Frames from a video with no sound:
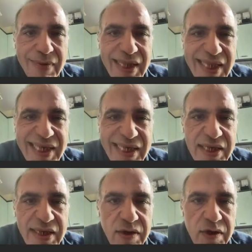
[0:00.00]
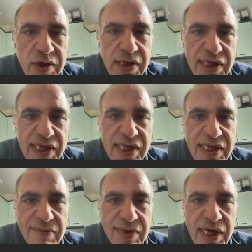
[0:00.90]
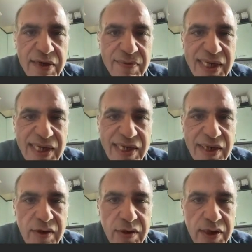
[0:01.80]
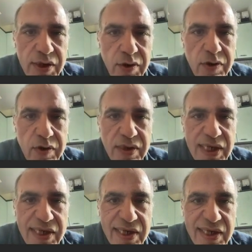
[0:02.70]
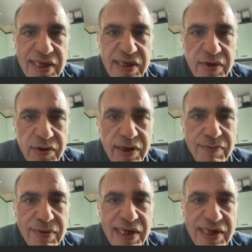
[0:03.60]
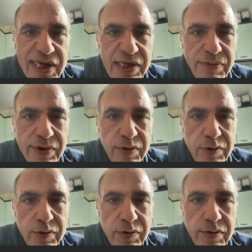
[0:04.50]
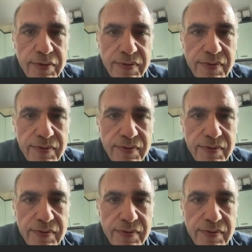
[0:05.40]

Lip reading: But let's say the current systems are based on the oronasal sensor, rebelt, SpO2,